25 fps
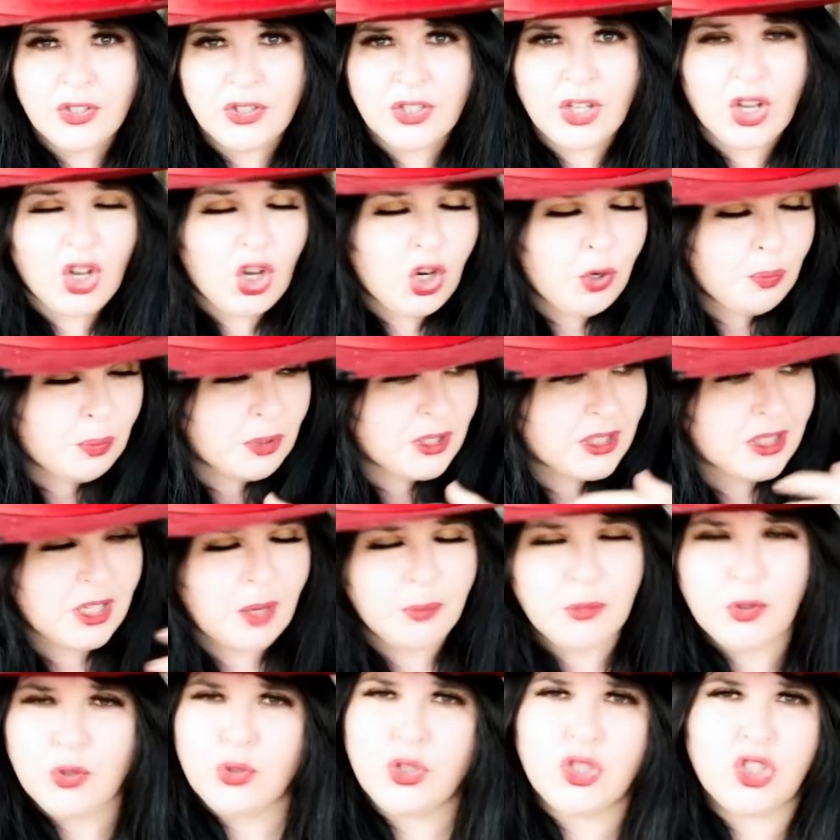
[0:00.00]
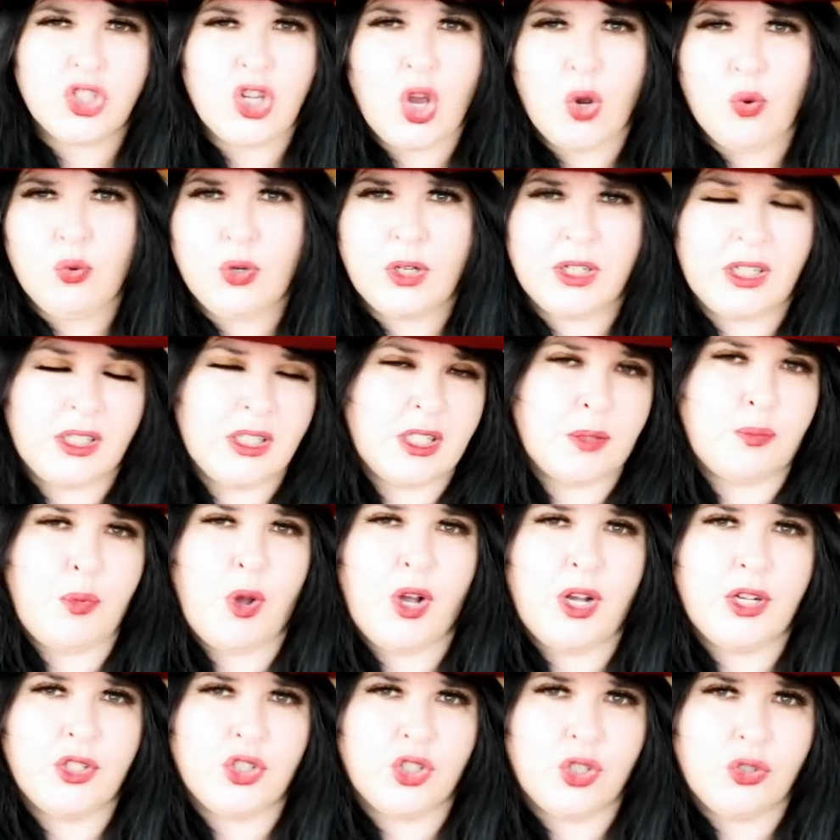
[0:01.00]
that opens up your soul and
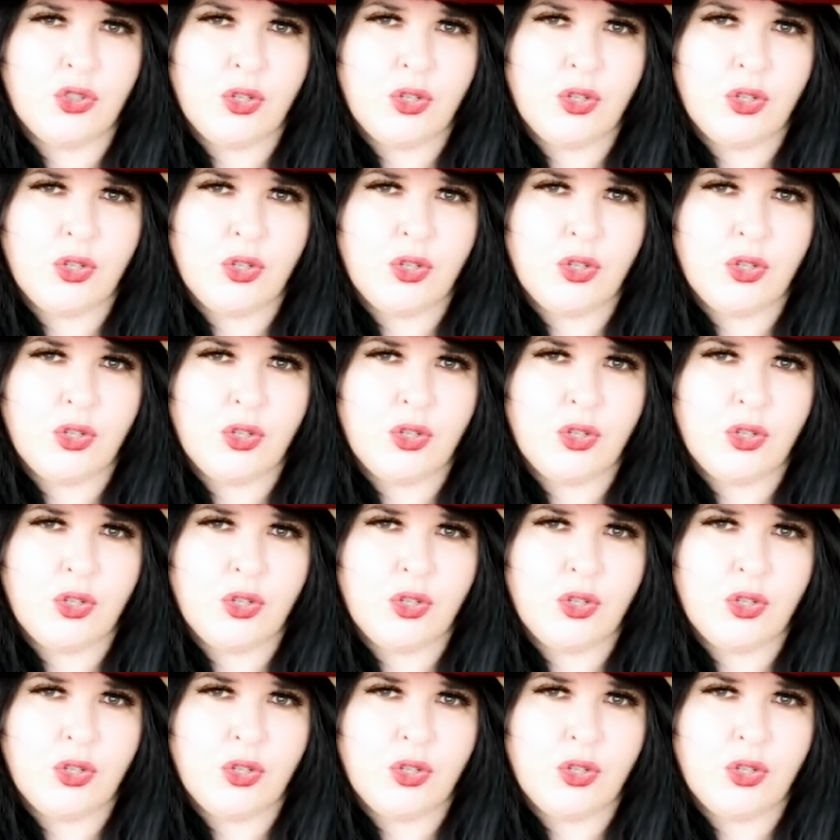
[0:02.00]
inspires you.